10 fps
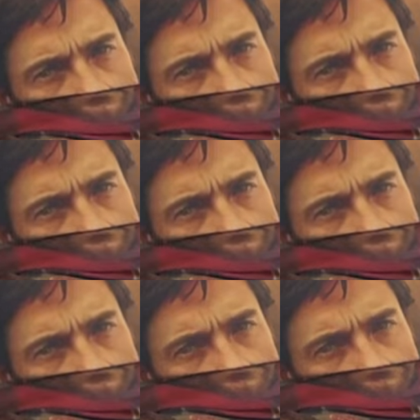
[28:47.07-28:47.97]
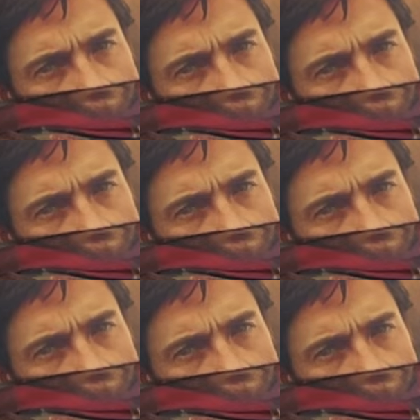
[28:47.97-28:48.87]

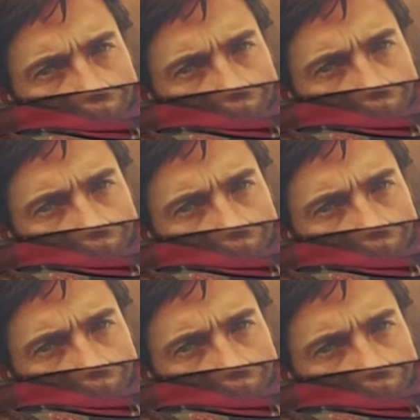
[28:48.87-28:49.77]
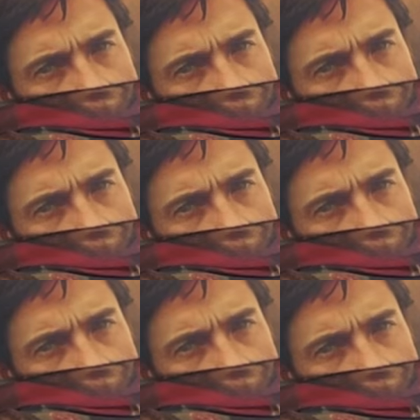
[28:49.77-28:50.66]

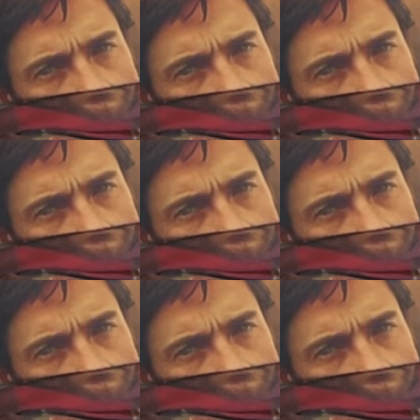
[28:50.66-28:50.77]
No words are spoken by the person on screen.